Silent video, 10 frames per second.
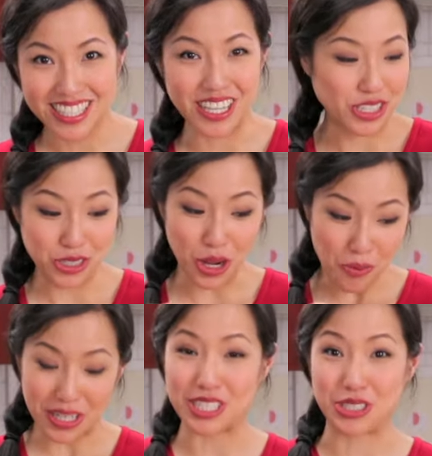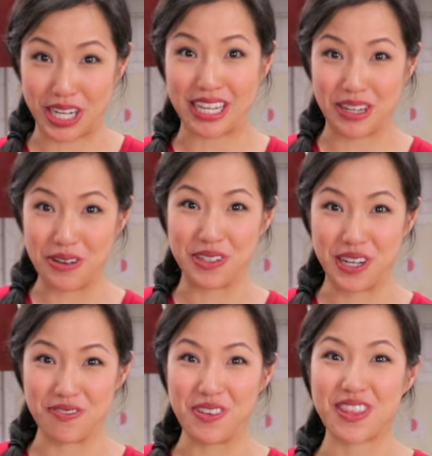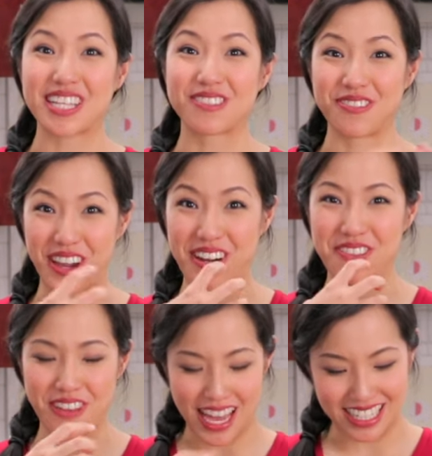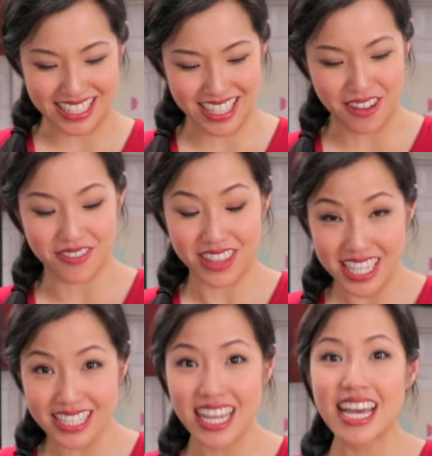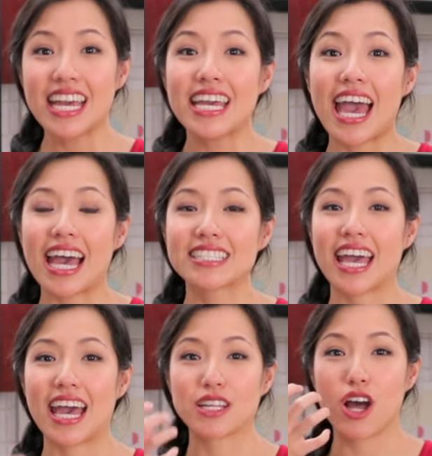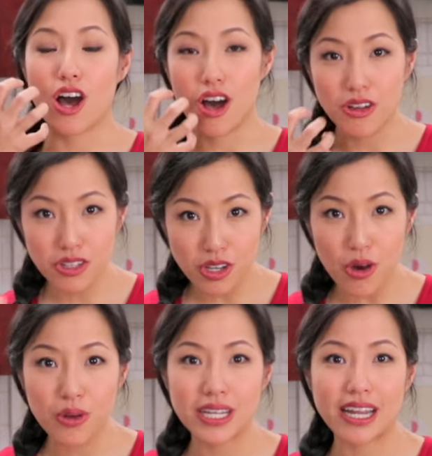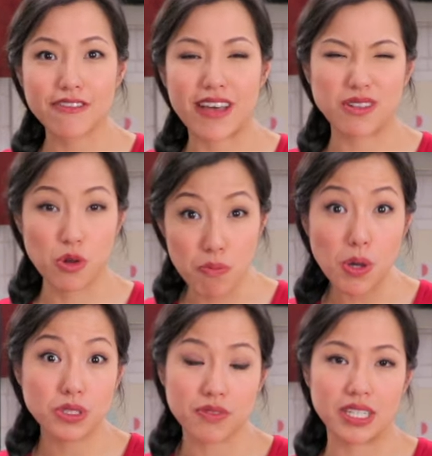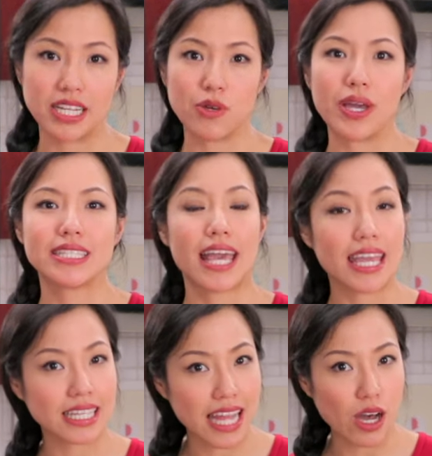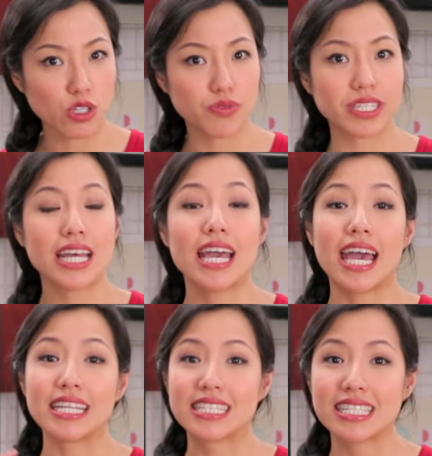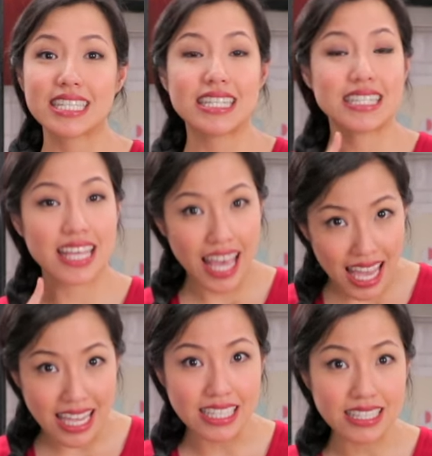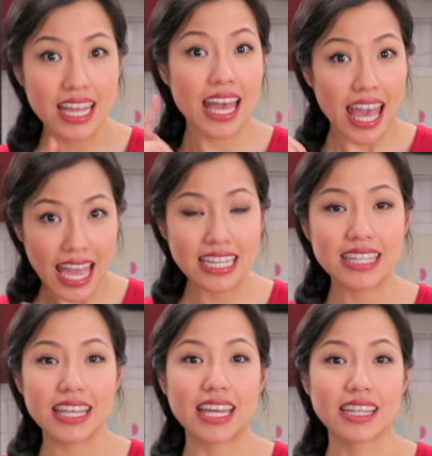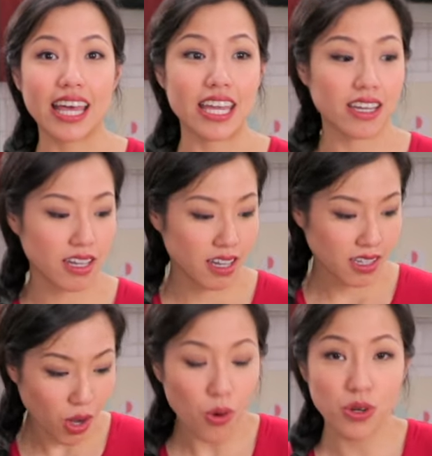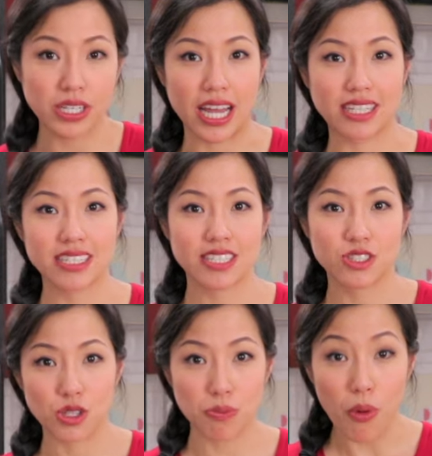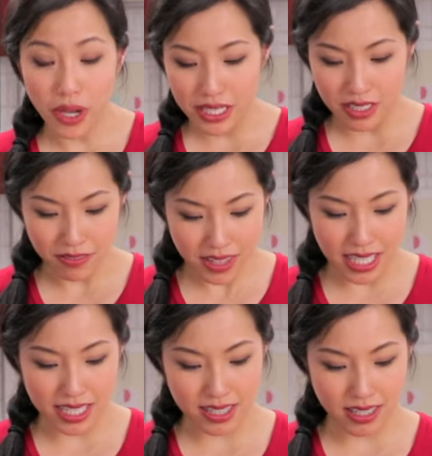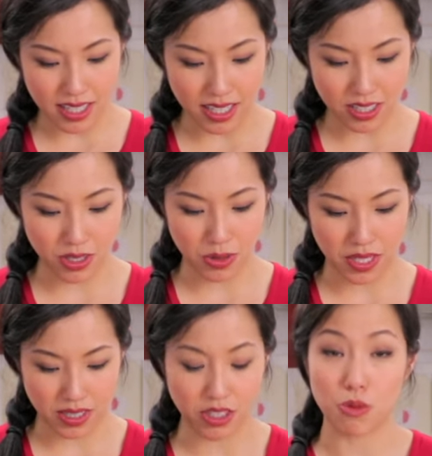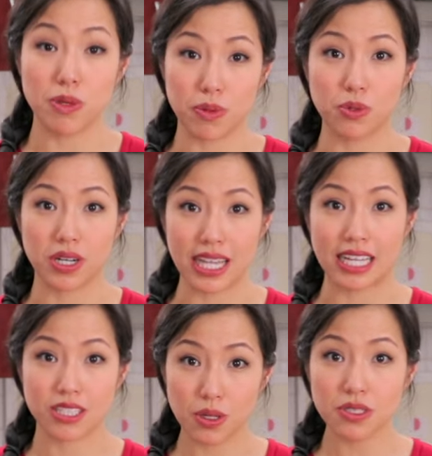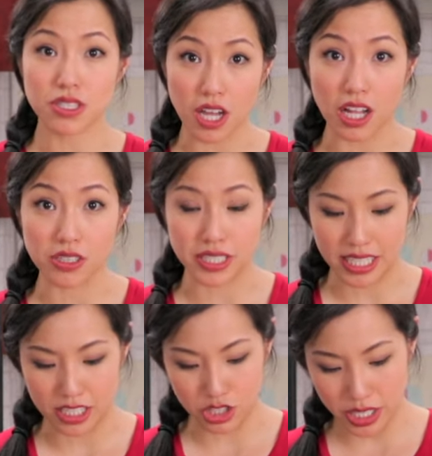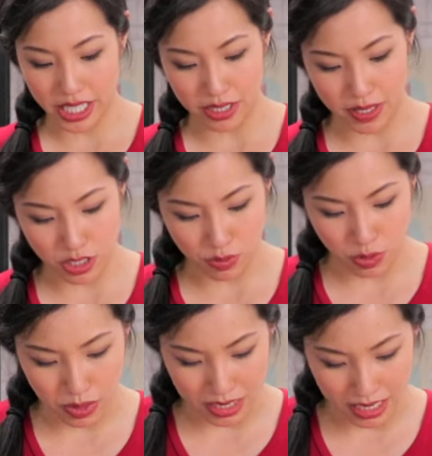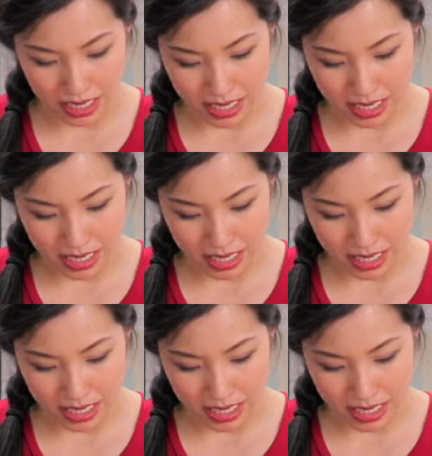and you don't want to drink coconut milk. That's very fatty stuff. This has had all the coconut fat, well, most of it anyway, taken out of it, and it doesn't taste anything like coconut. So the point of this is so that, you know, people who are lactose intolerant can drink it, right? So if you want to see the